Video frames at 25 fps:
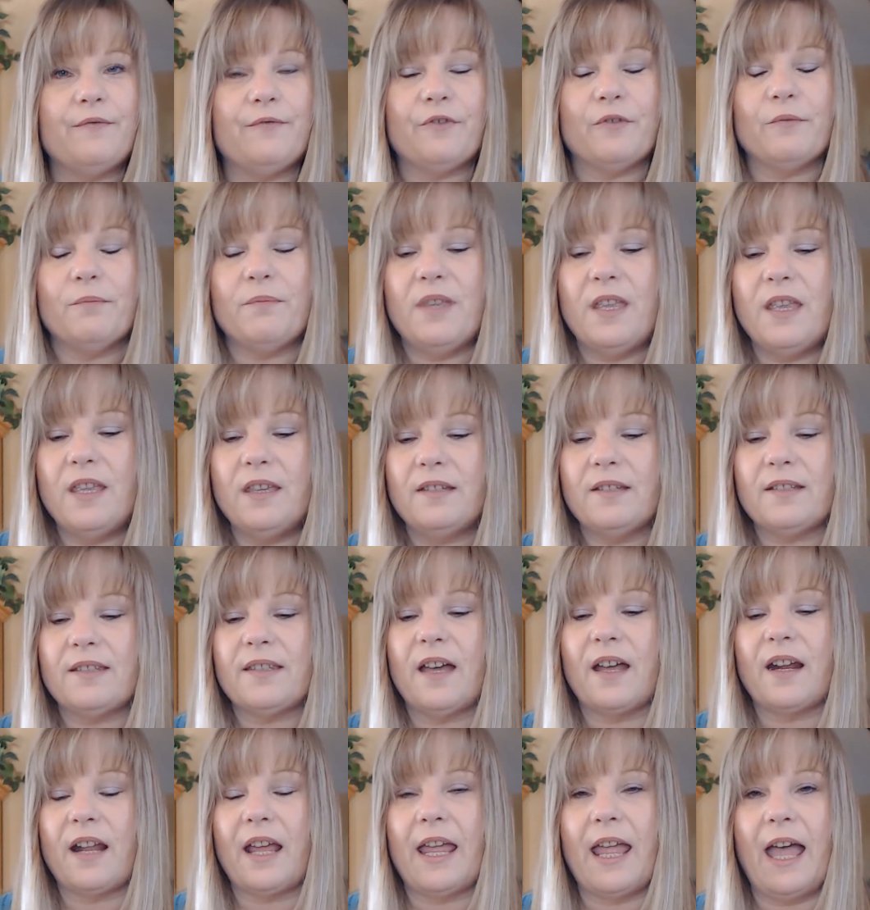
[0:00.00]
for me is
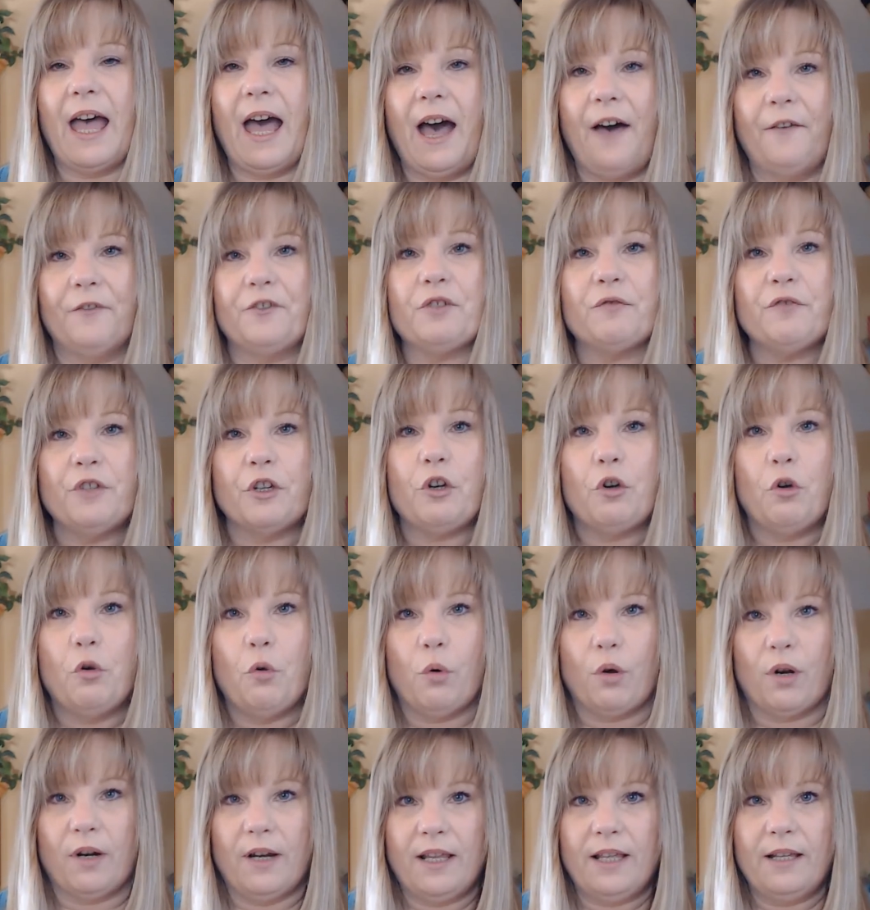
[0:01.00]
that I have to
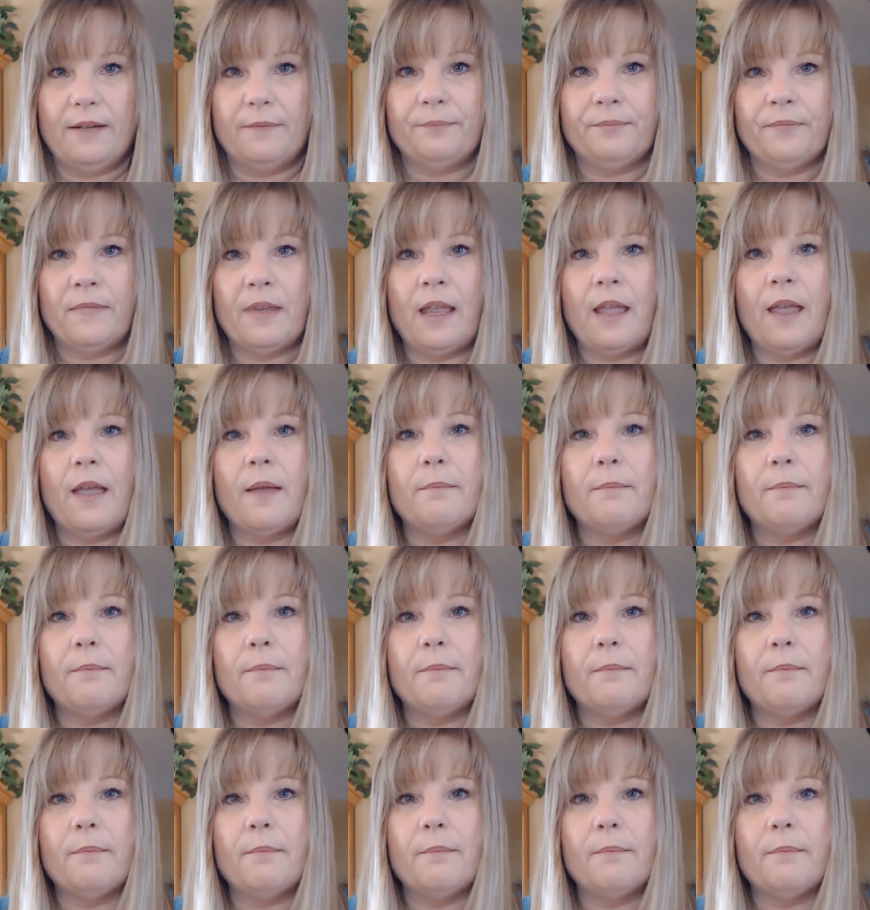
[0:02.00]
record it